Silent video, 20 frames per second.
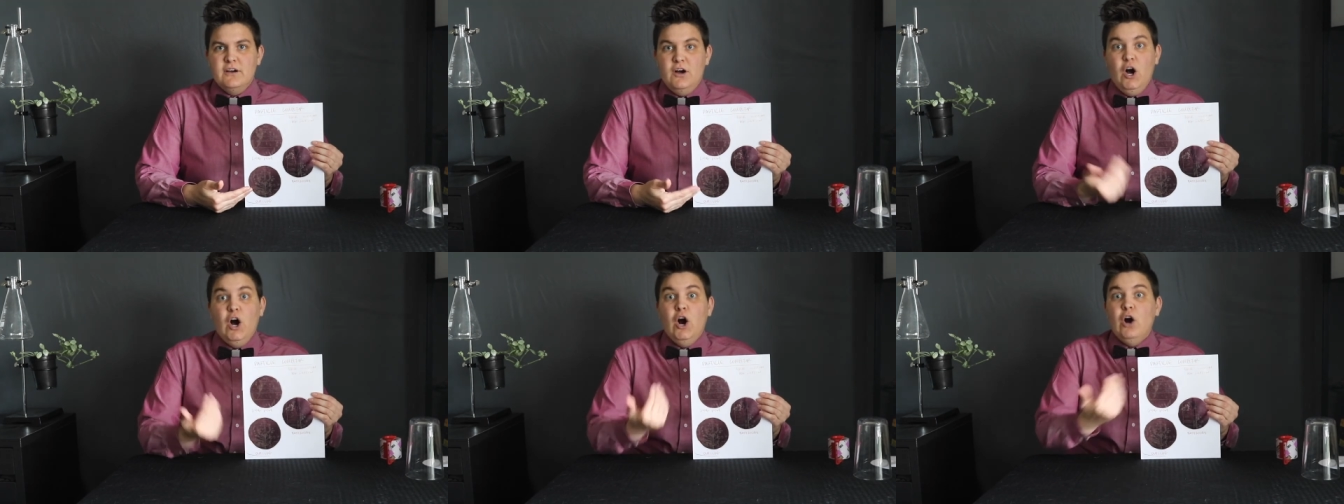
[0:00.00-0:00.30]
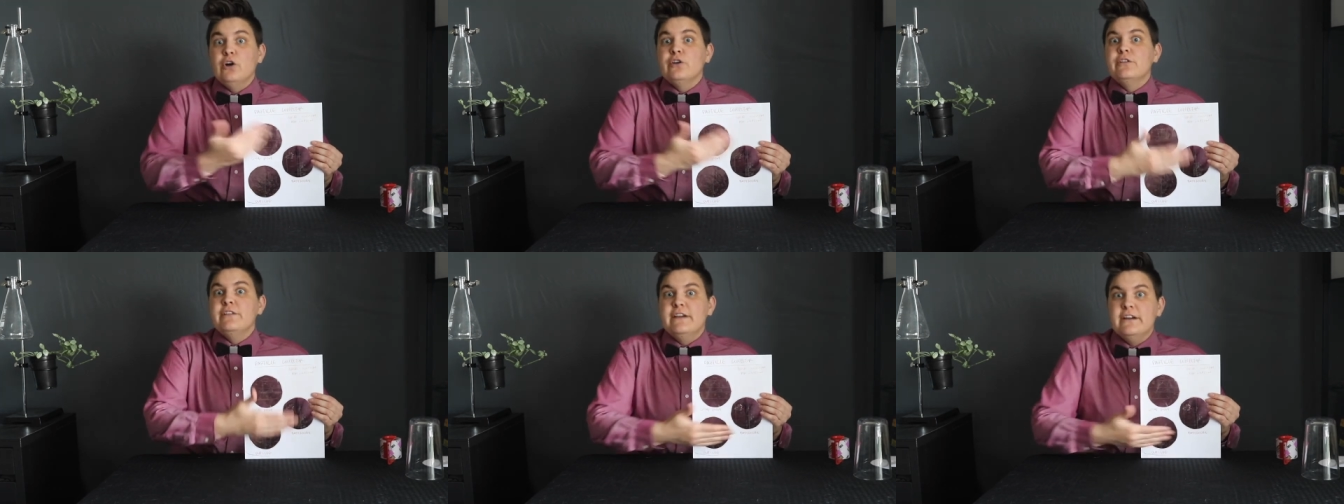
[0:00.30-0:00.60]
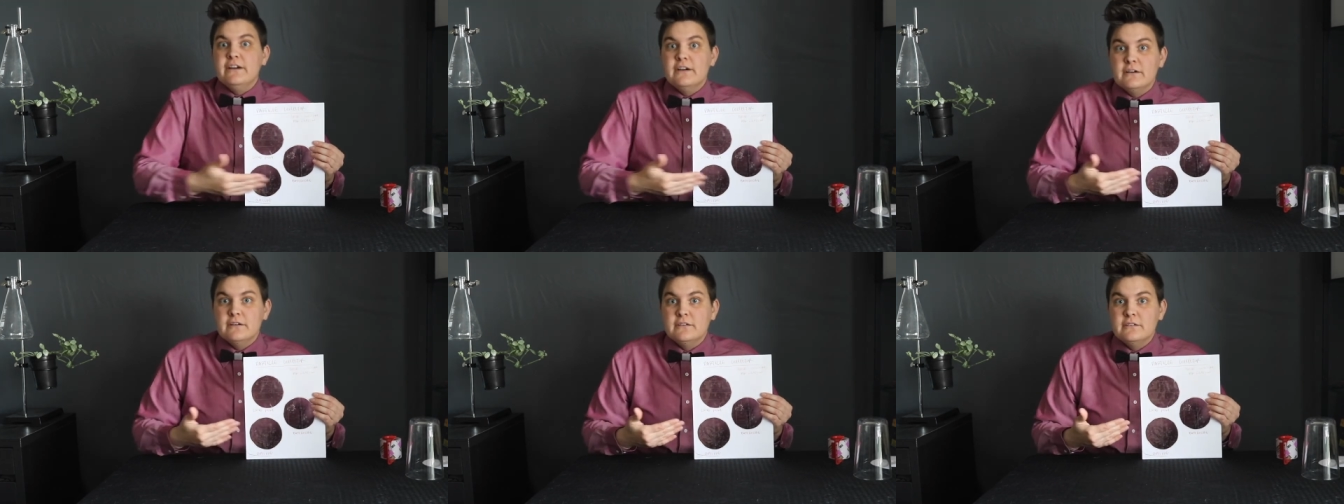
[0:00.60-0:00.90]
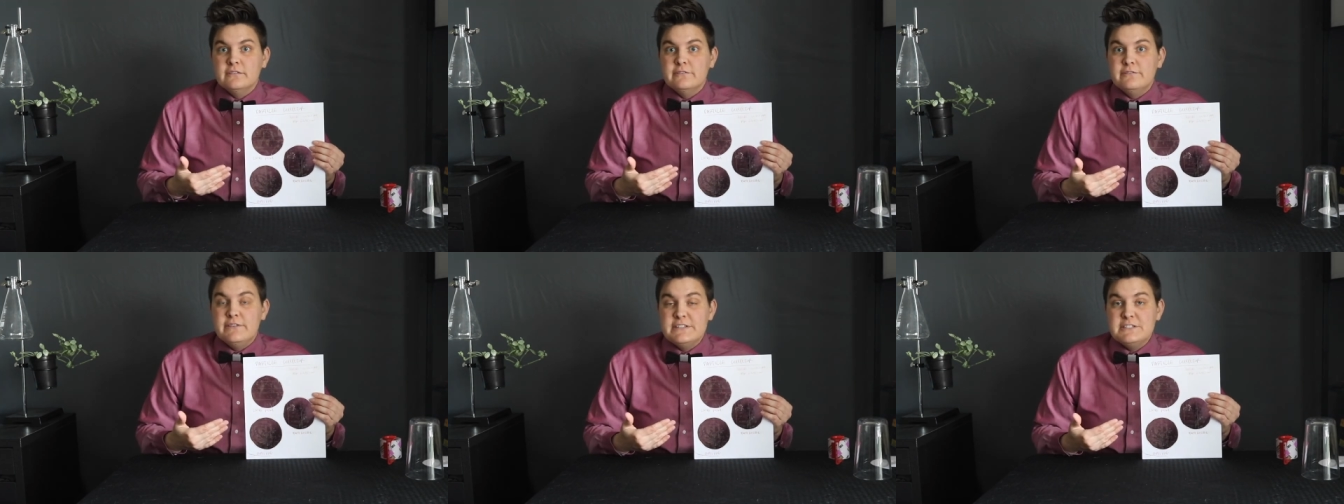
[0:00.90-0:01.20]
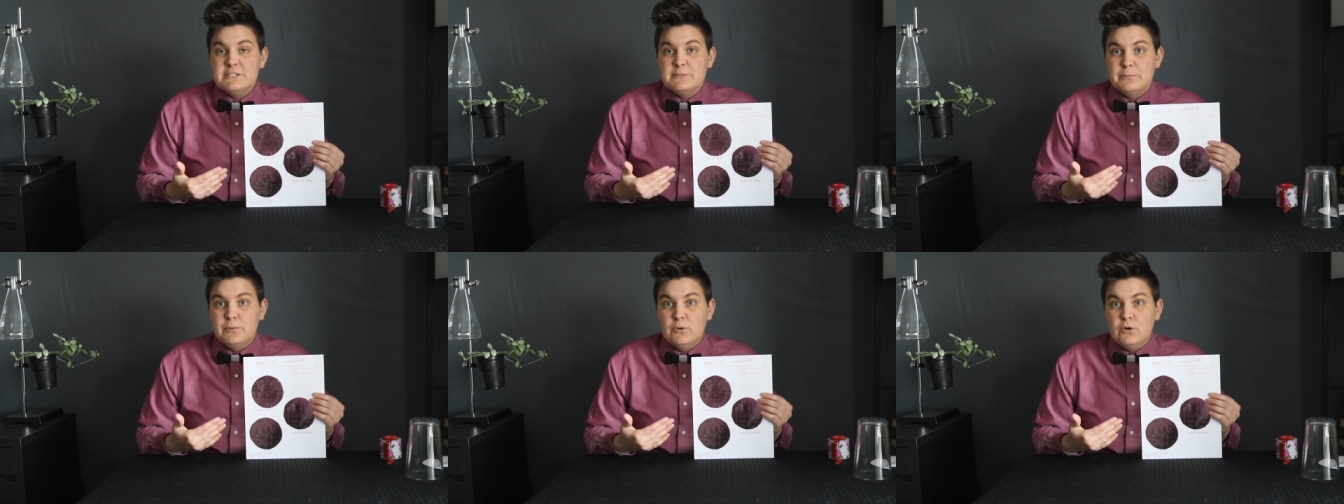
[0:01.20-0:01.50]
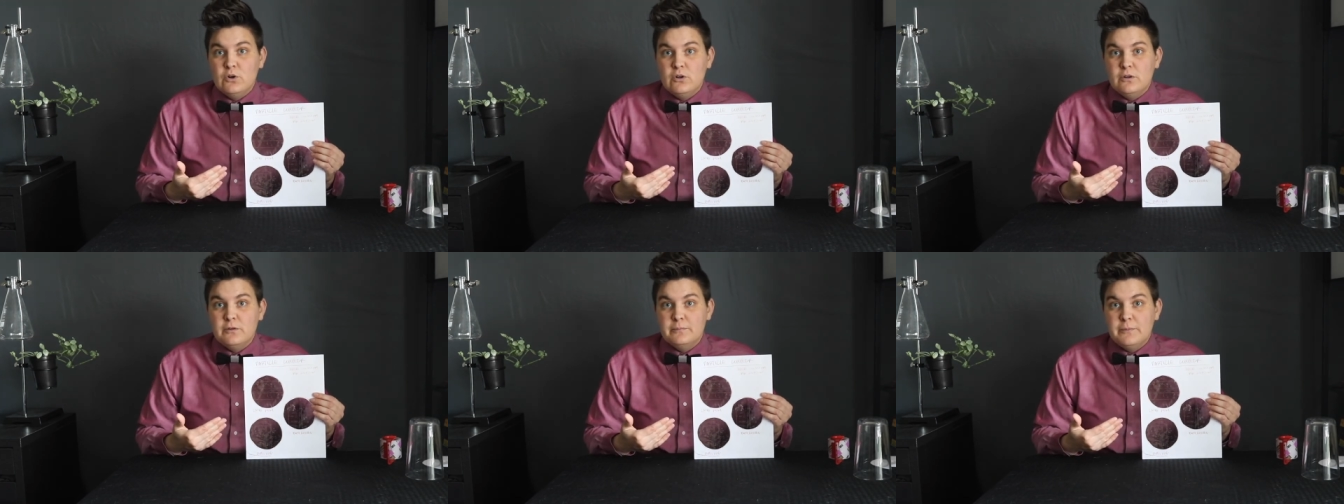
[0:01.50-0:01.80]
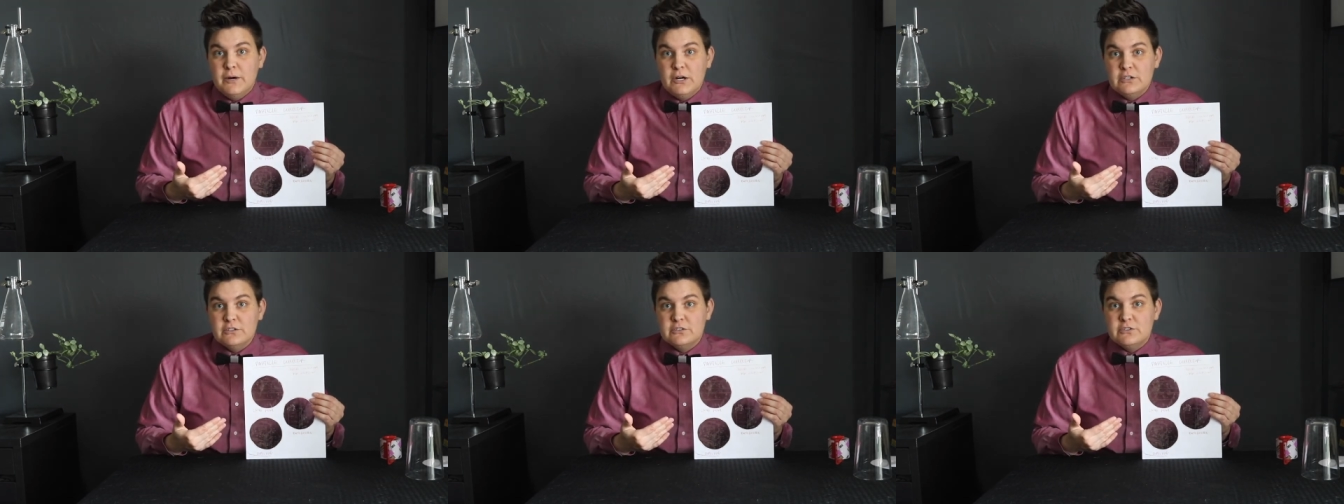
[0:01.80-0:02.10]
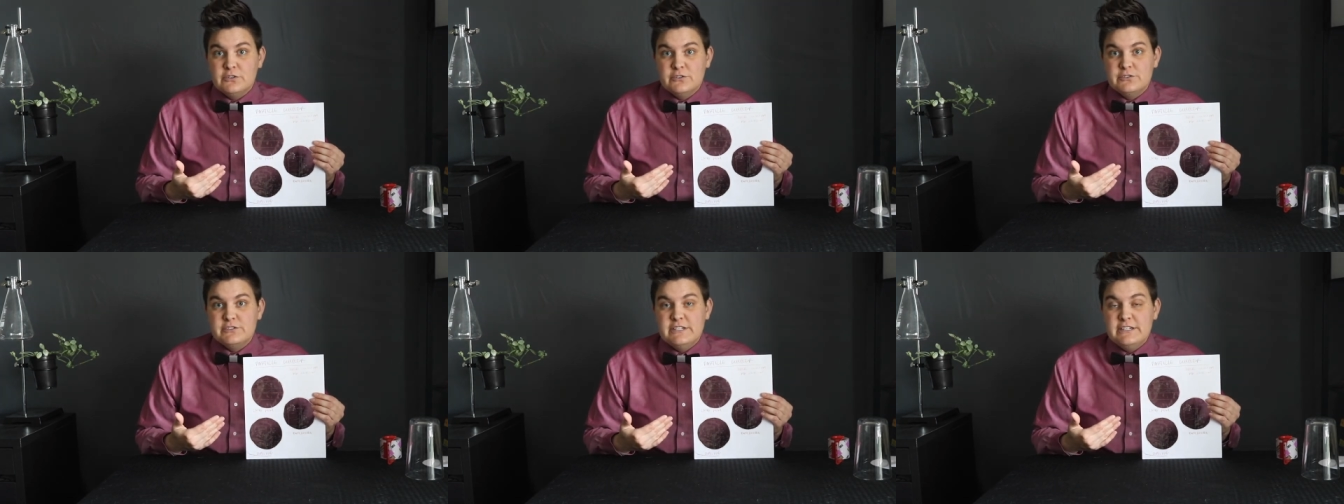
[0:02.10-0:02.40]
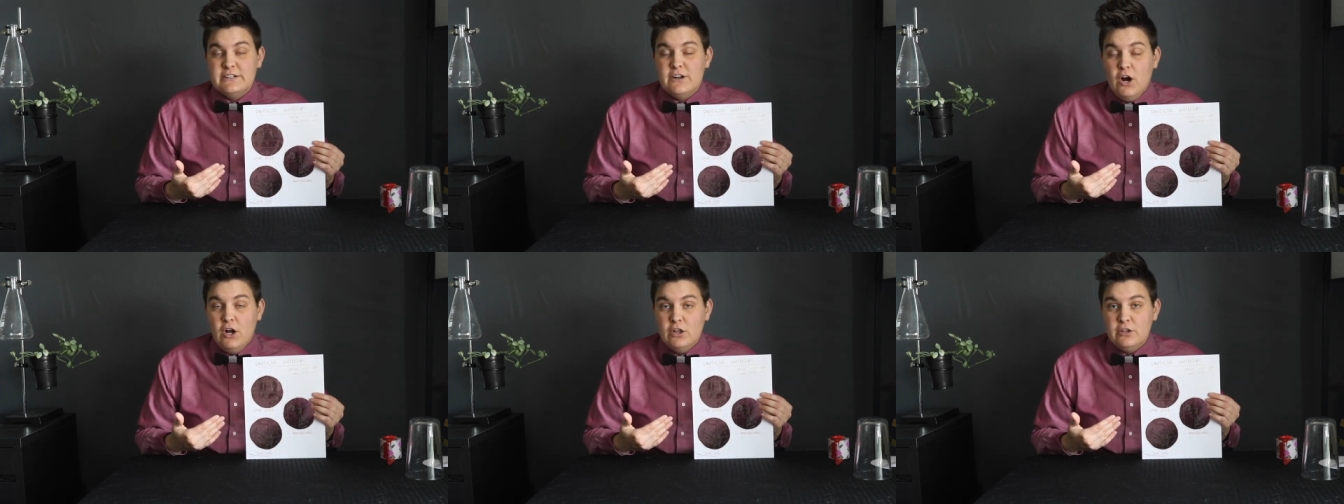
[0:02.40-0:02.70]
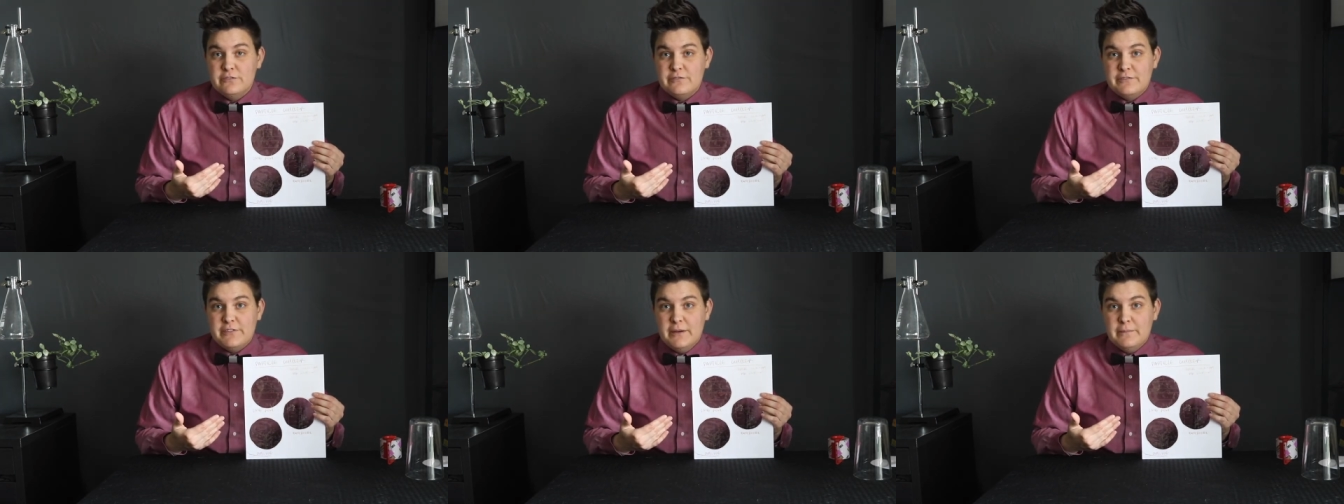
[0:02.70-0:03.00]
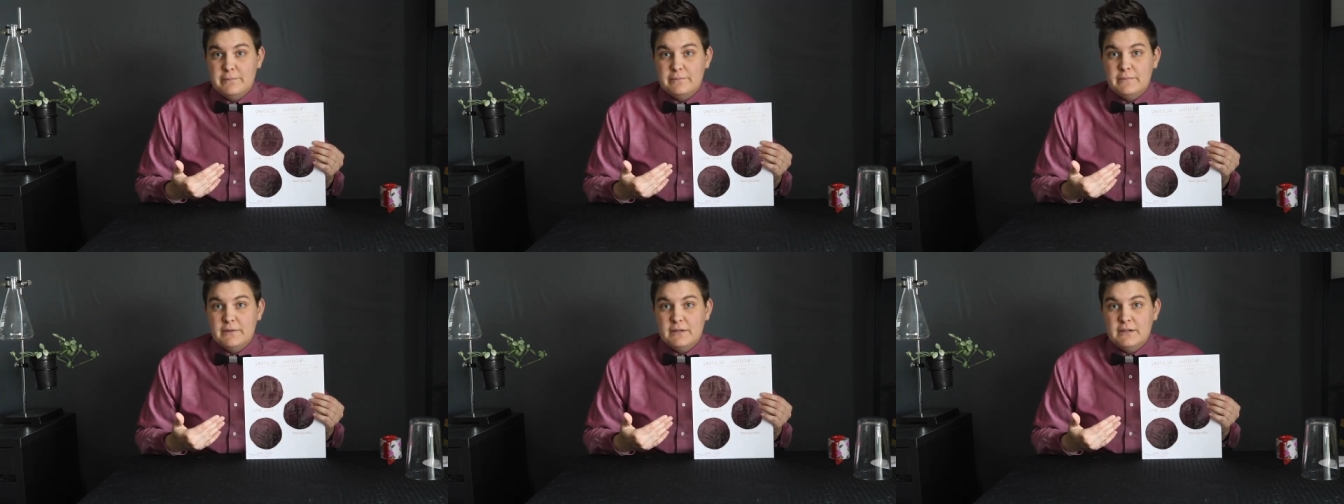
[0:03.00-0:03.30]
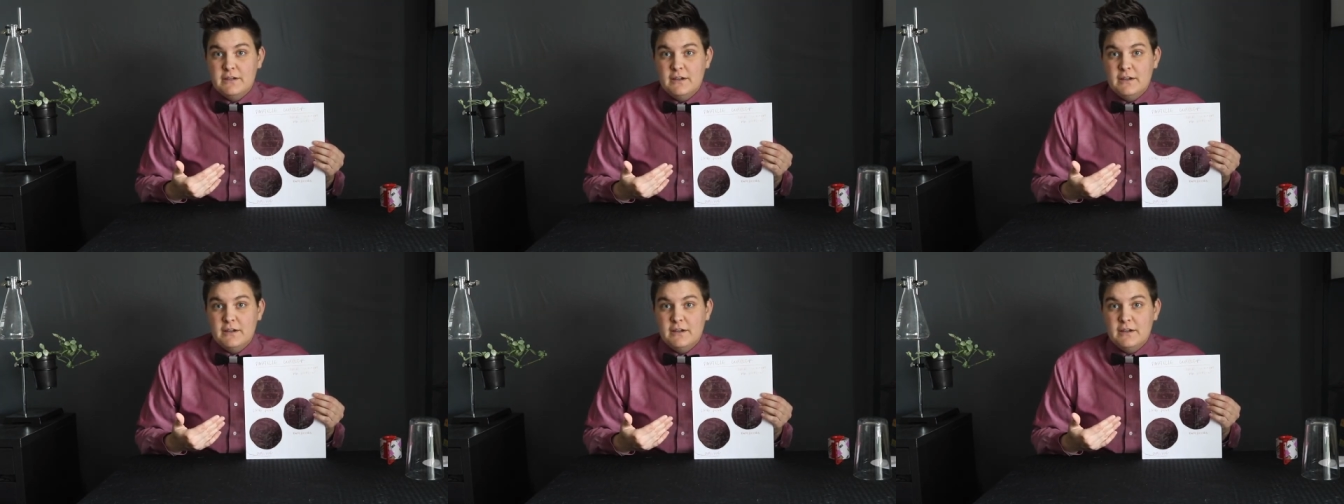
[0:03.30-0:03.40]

Are there visible particles in all of them?